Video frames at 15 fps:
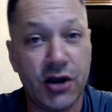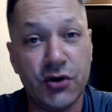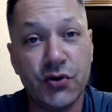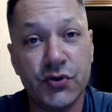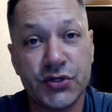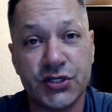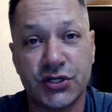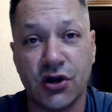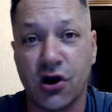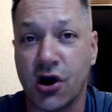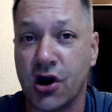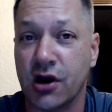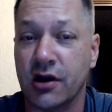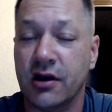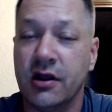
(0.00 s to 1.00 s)
new
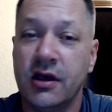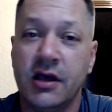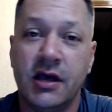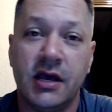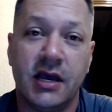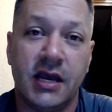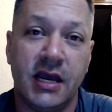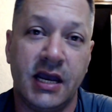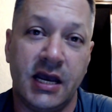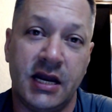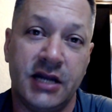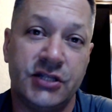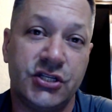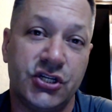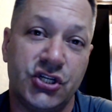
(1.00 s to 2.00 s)
start, and
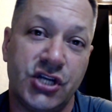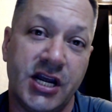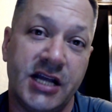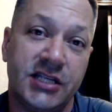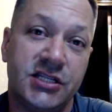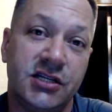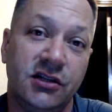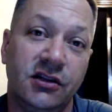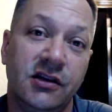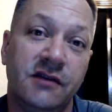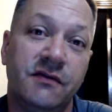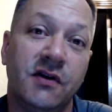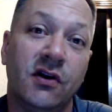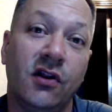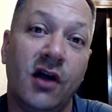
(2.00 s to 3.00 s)
it's a chance to
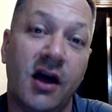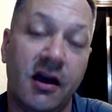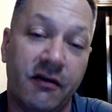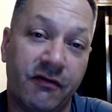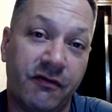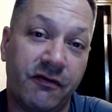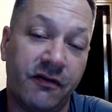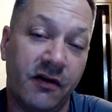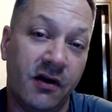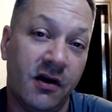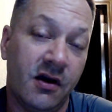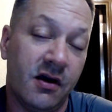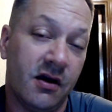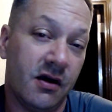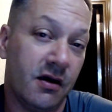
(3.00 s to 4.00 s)
live our life
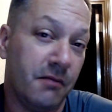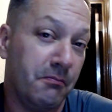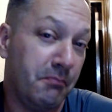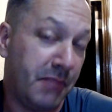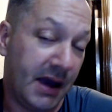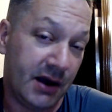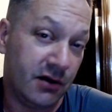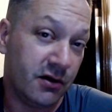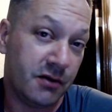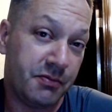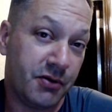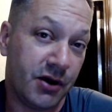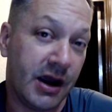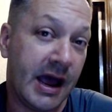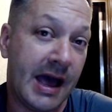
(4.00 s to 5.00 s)
better,
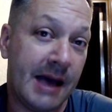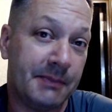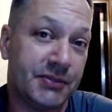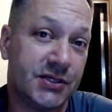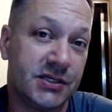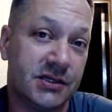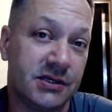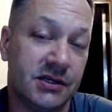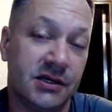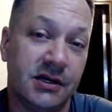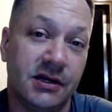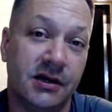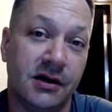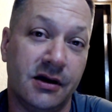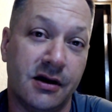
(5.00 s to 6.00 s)
perhaps,
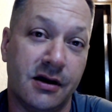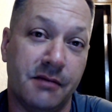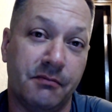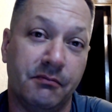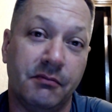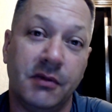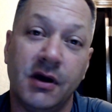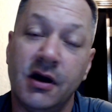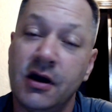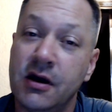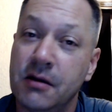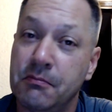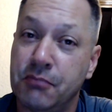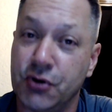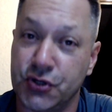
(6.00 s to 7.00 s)

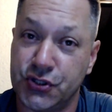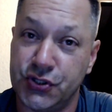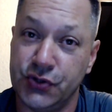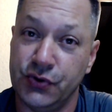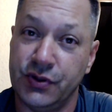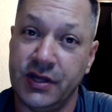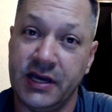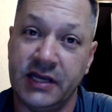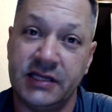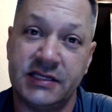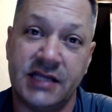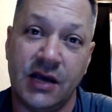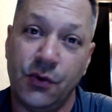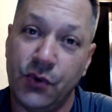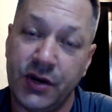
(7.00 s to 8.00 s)
pursue things
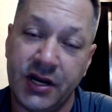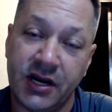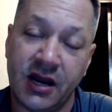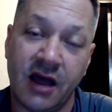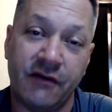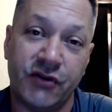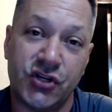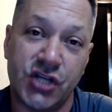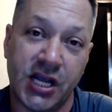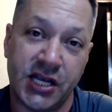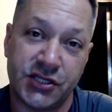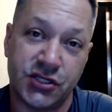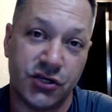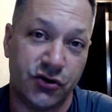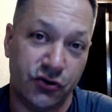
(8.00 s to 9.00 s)
that we didn't have a
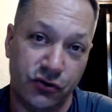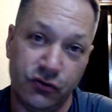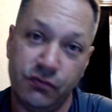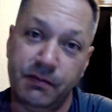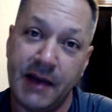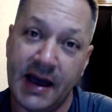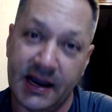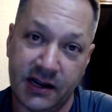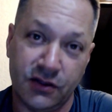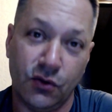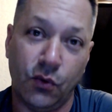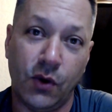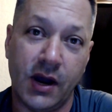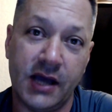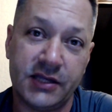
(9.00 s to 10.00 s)
chance to do back in the
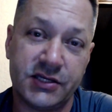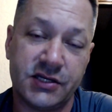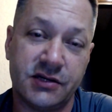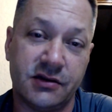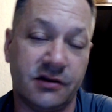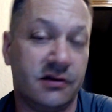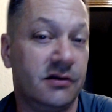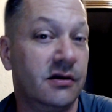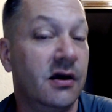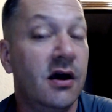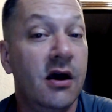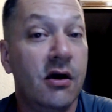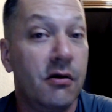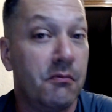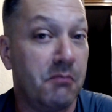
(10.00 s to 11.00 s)
West,
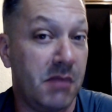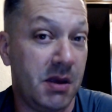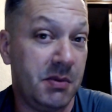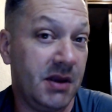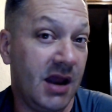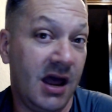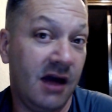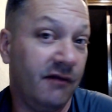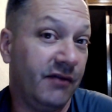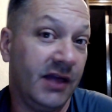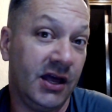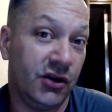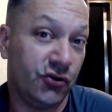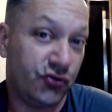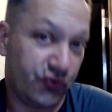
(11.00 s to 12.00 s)
maybe to have
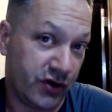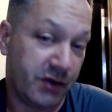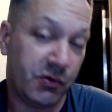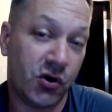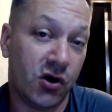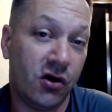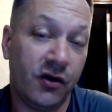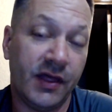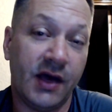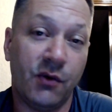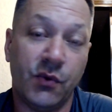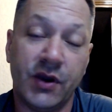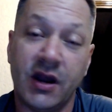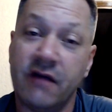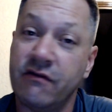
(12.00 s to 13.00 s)
that dream girl that
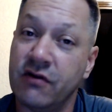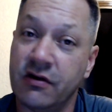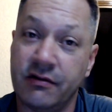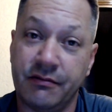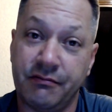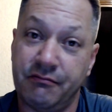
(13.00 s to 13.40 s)
we never